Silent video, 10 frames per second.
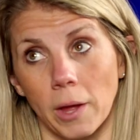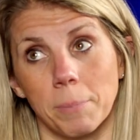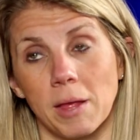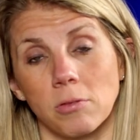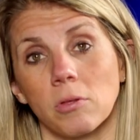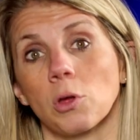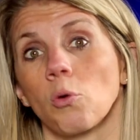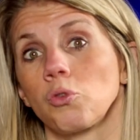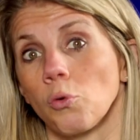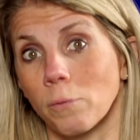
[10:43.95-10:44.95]
like basically
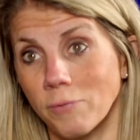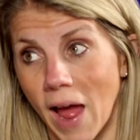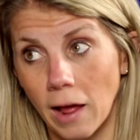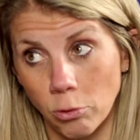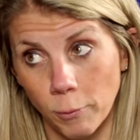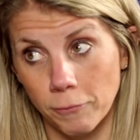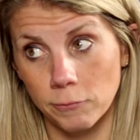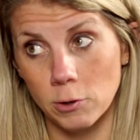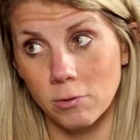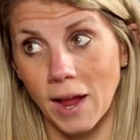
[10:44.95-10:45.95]
go too fast with
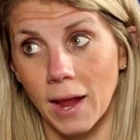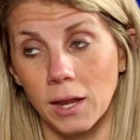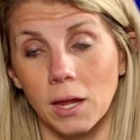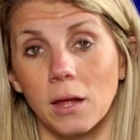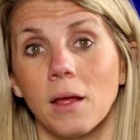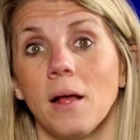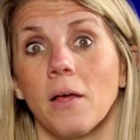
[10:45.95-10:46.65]
reverse dieting,